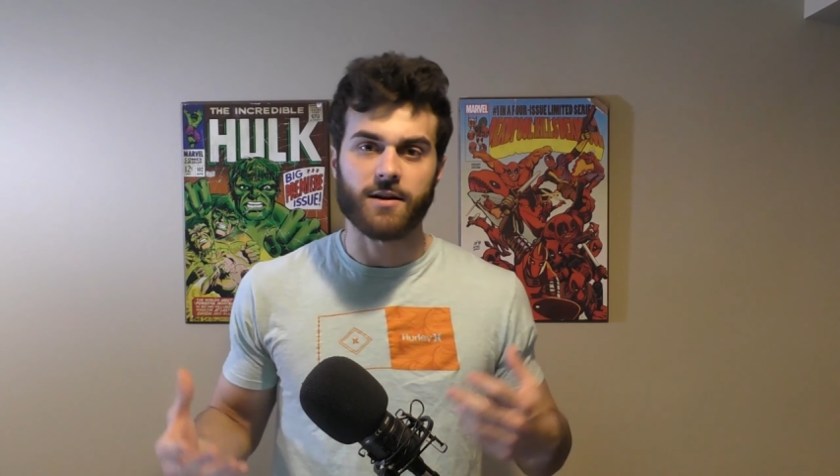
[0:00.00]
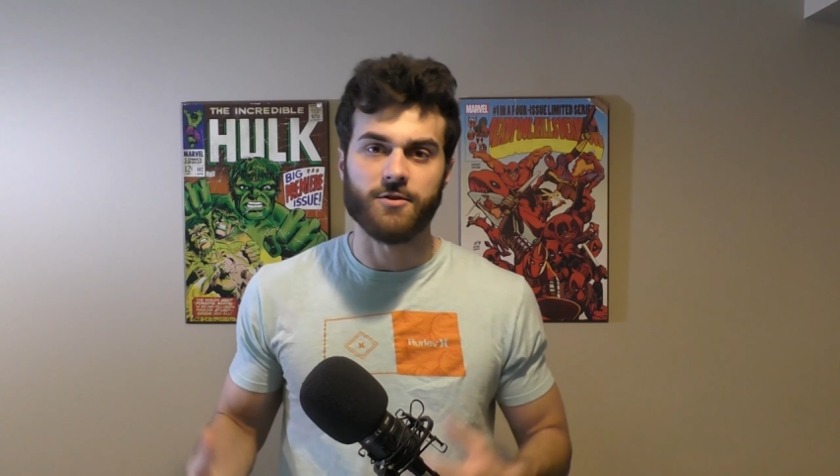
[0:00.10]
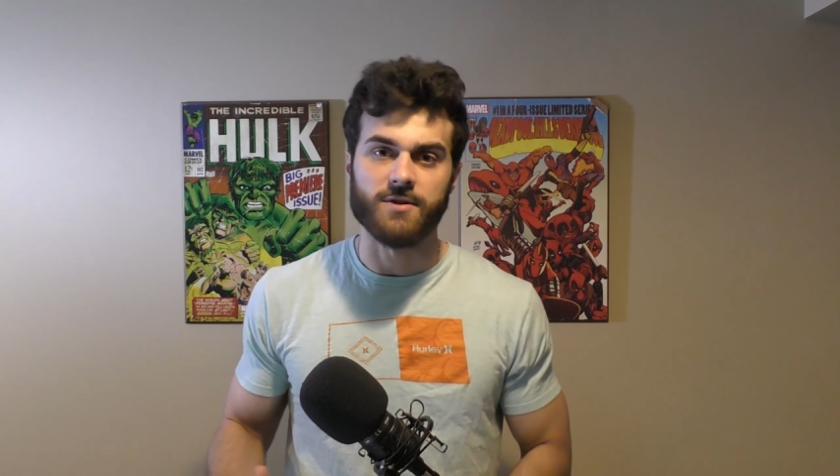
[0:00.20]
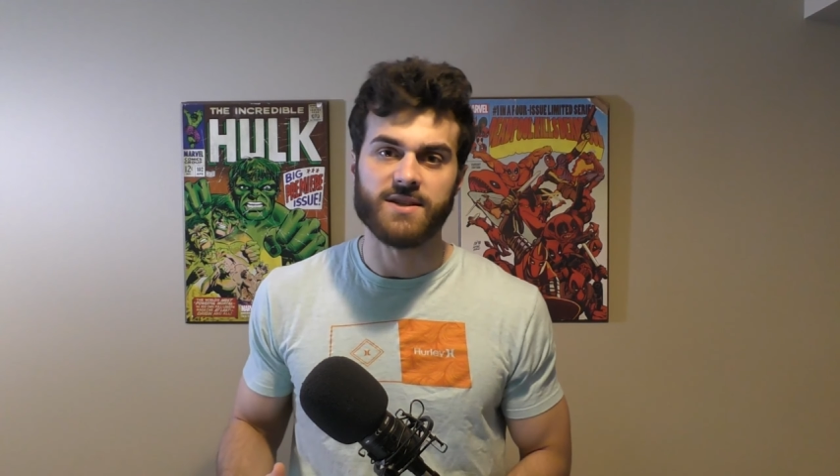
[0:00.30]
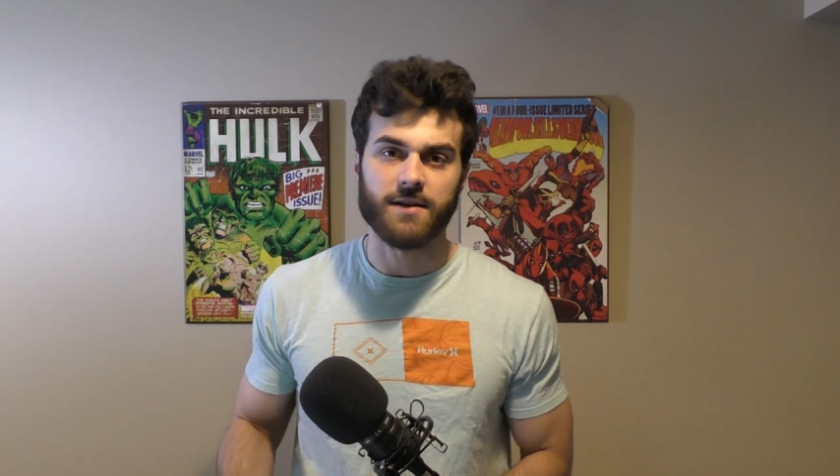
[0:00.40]

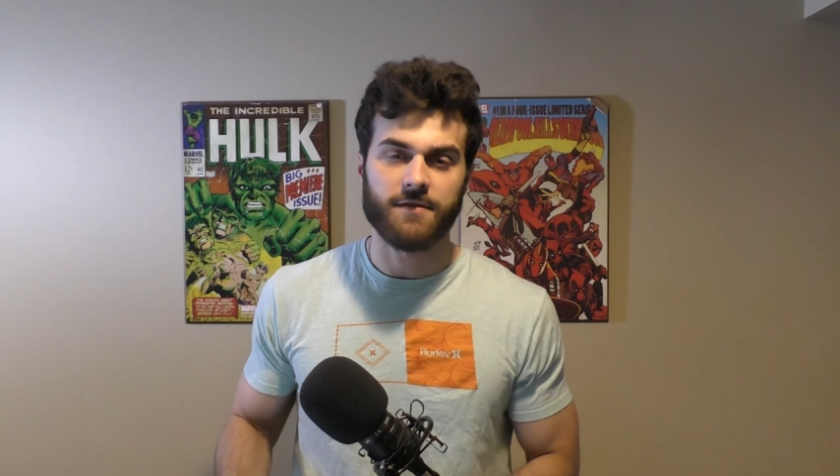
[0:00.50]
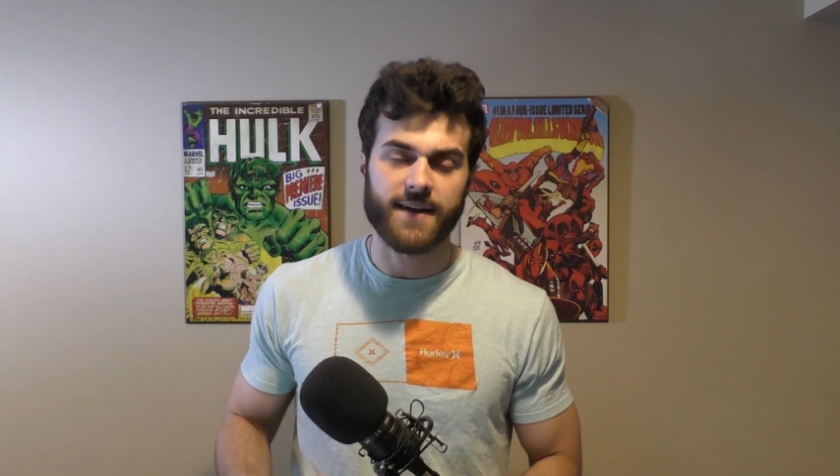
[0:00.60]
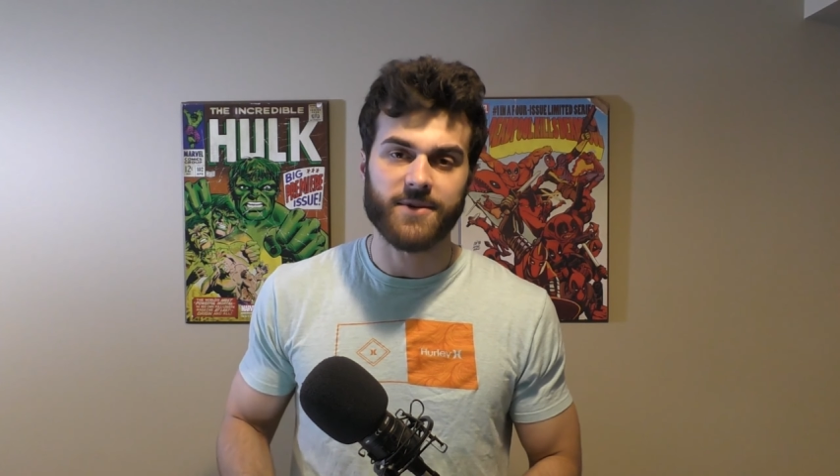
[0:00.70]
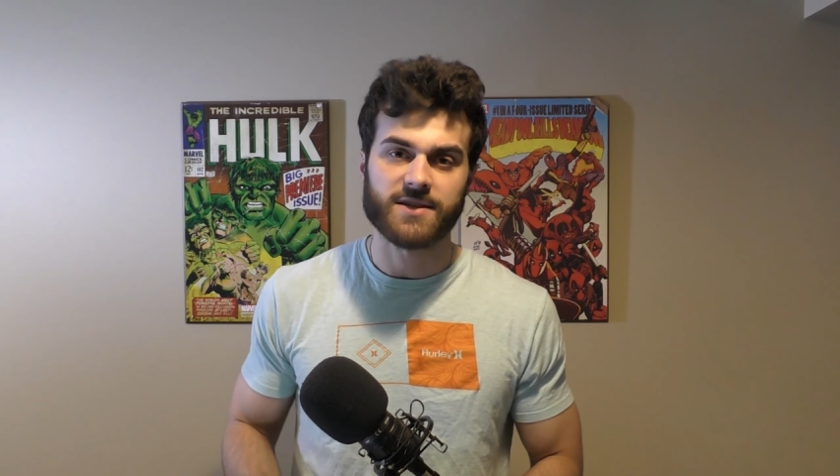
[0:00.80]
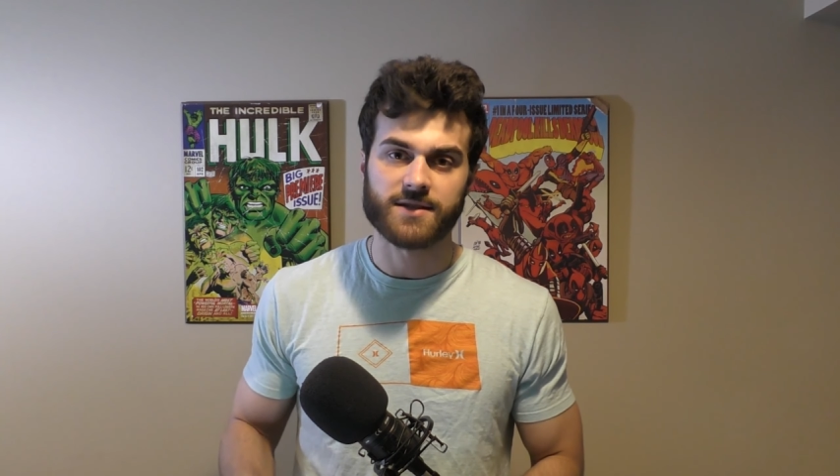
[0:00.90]
who is a
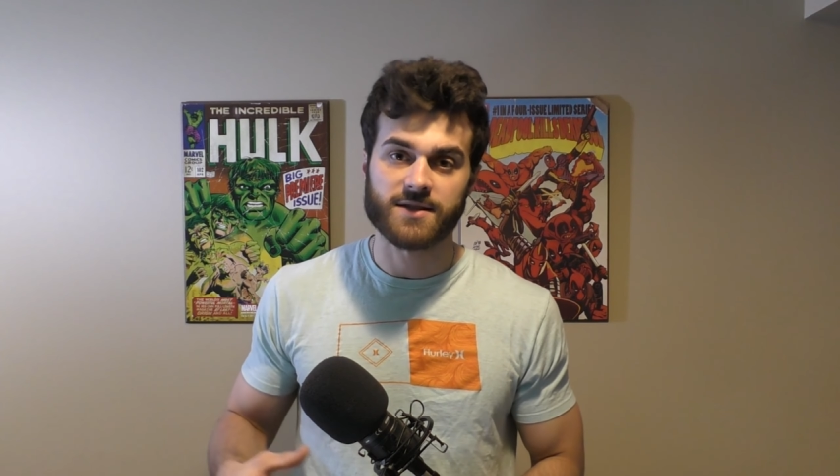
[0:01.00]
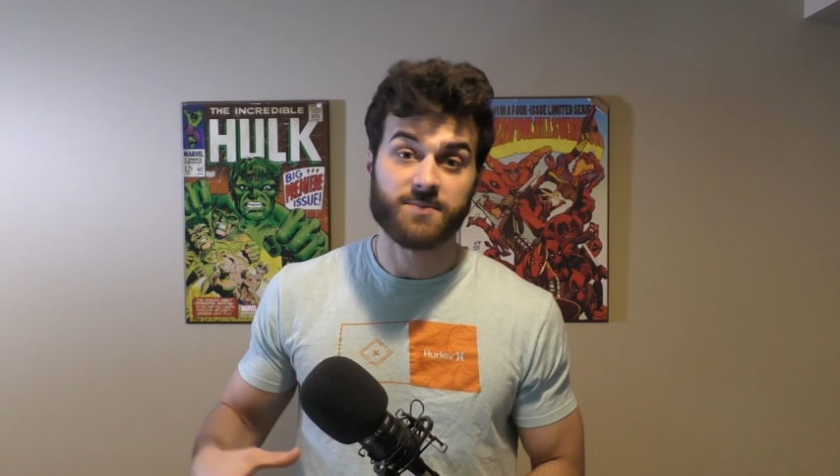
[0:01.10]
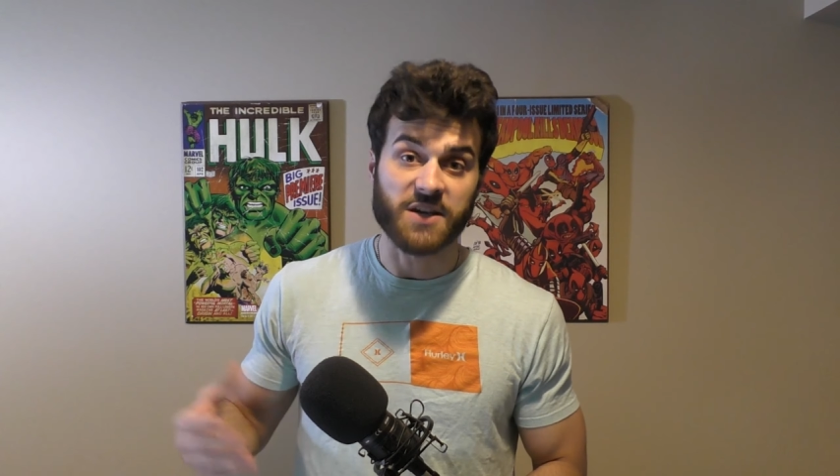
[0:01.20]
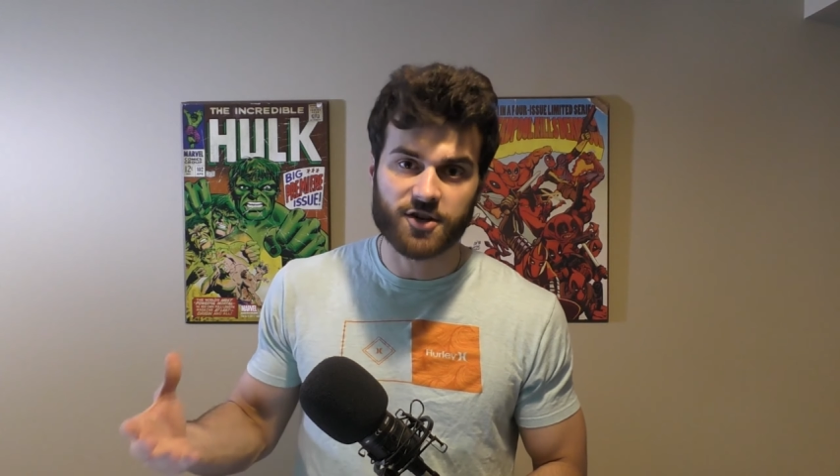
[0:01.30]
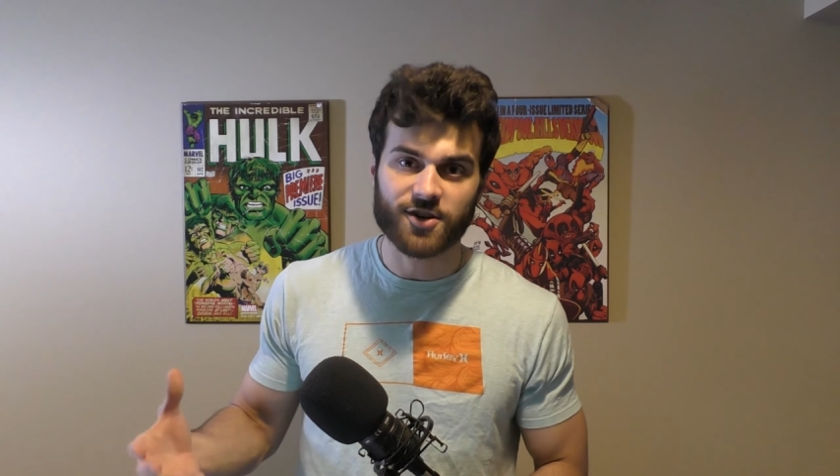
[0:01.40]
famous
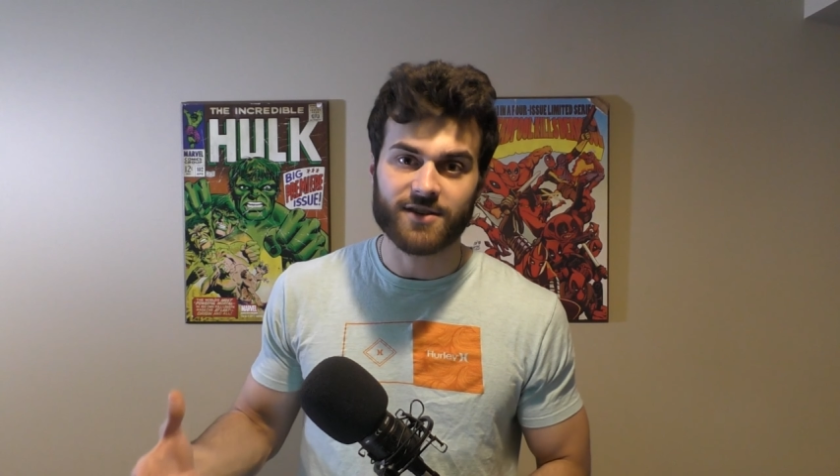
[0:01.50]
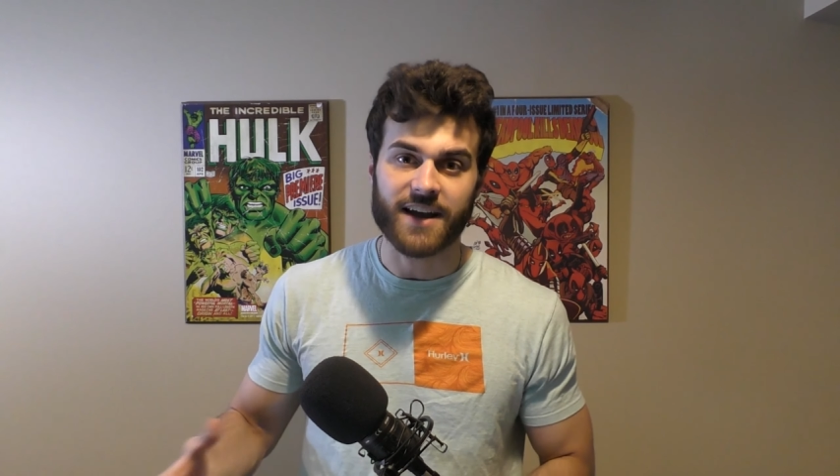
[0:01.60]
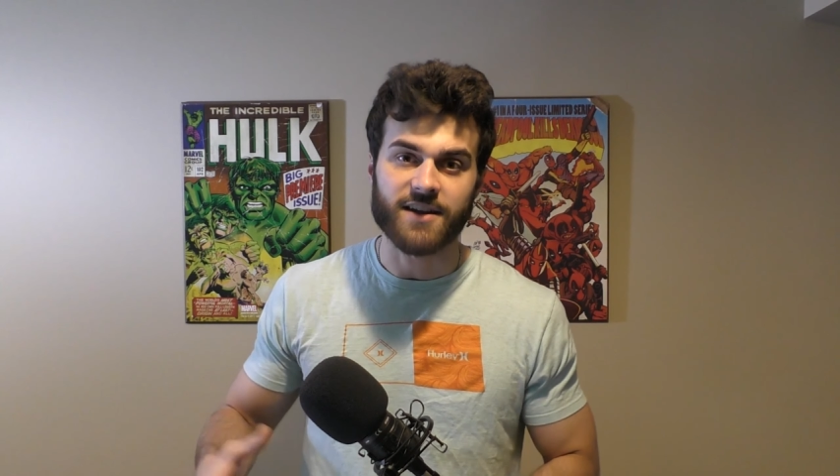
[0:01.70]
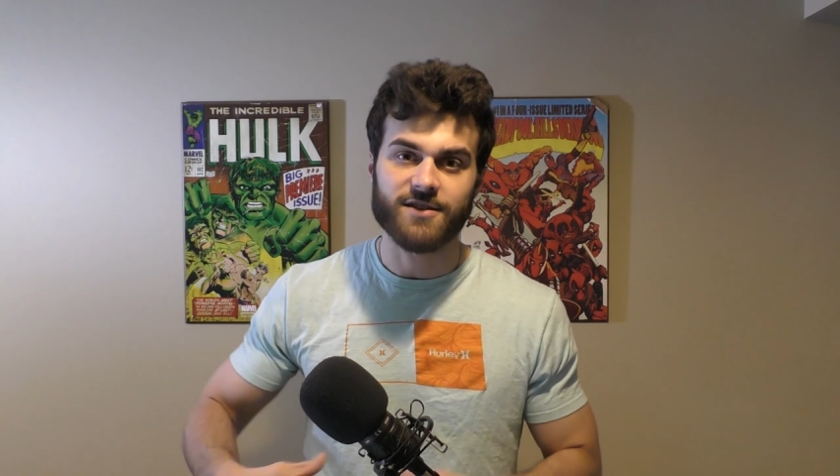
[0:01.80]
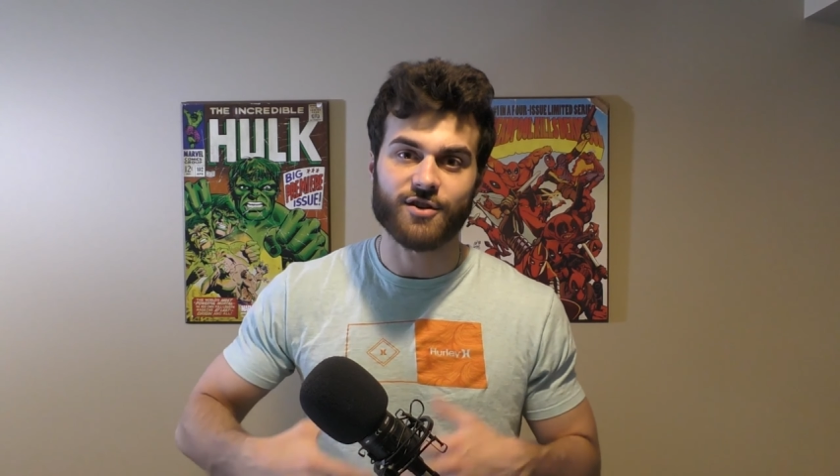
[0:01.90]
speaker
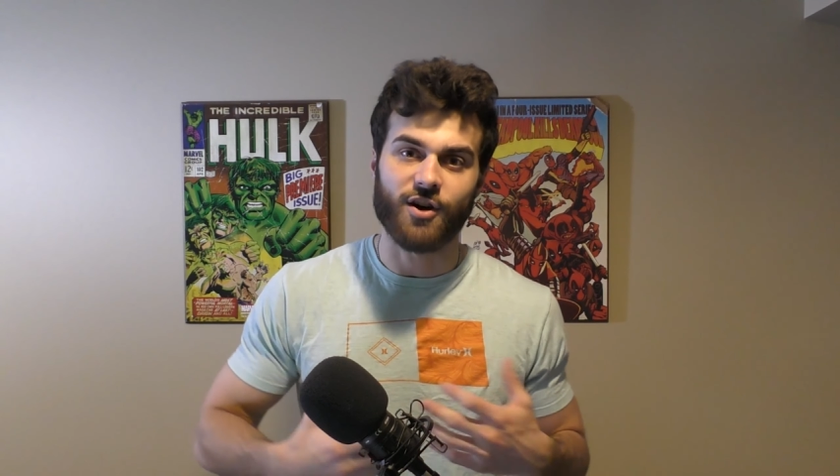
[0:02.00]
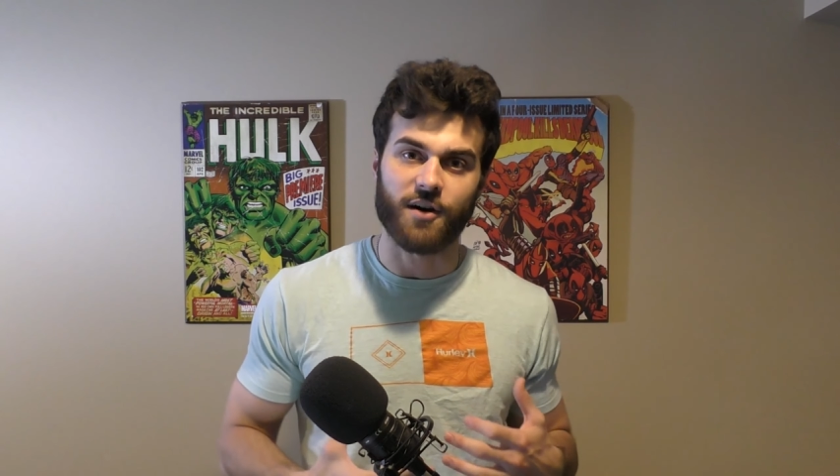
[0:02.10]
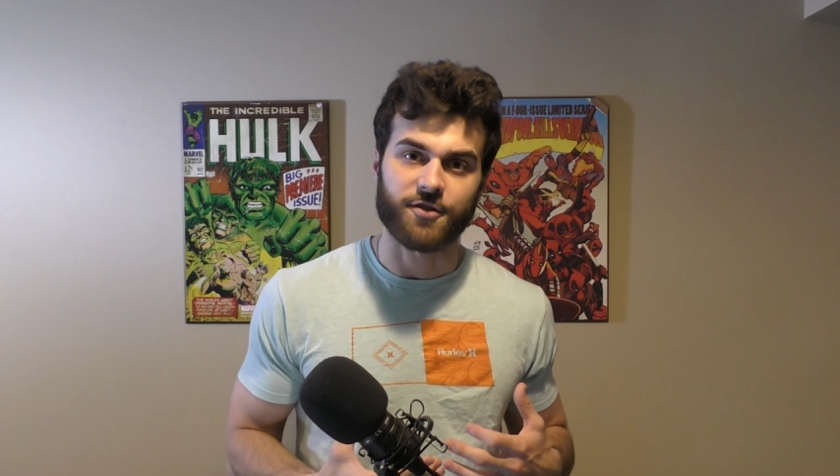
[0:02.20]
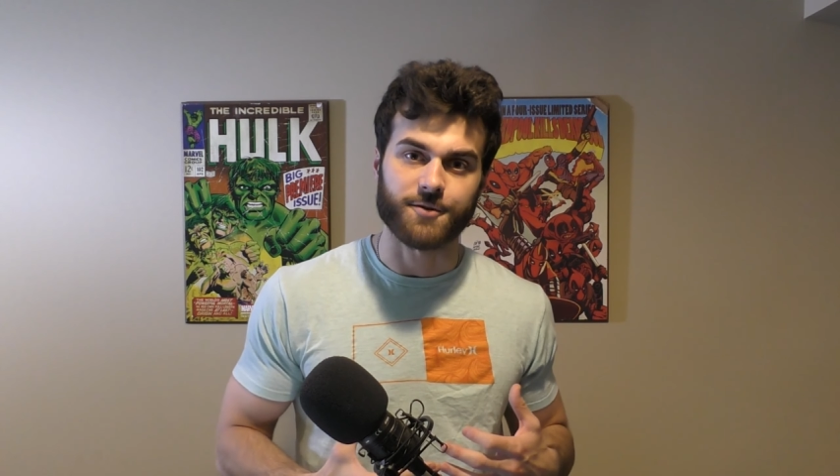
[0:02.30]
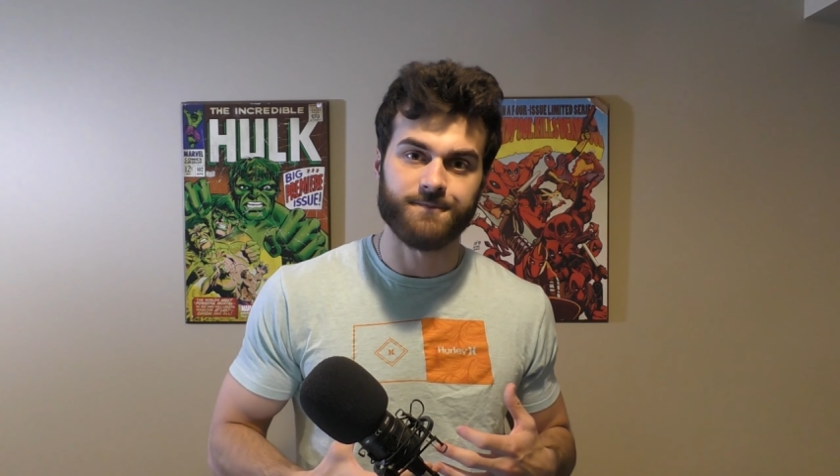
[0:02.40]
and
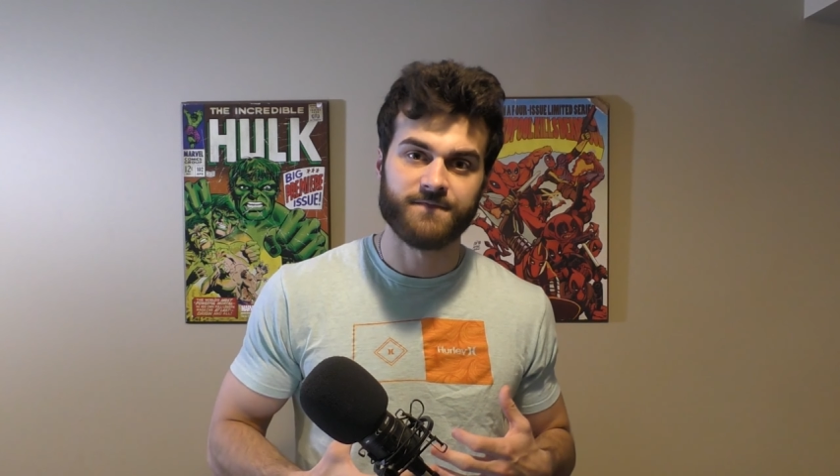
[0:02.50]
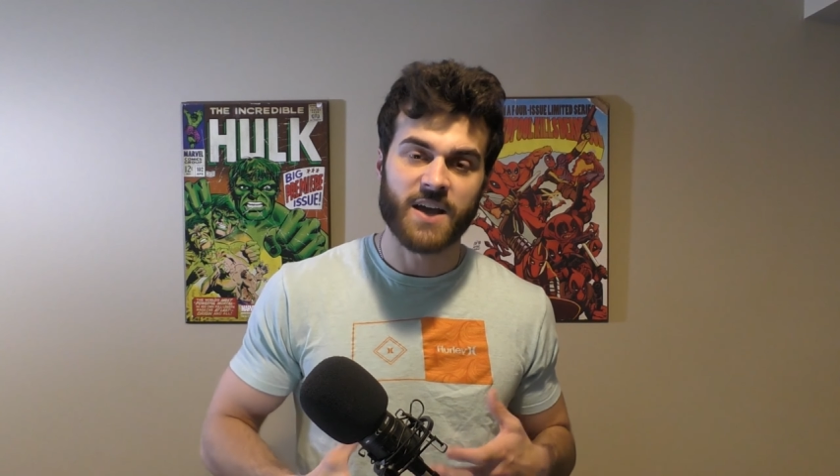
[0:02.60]
author.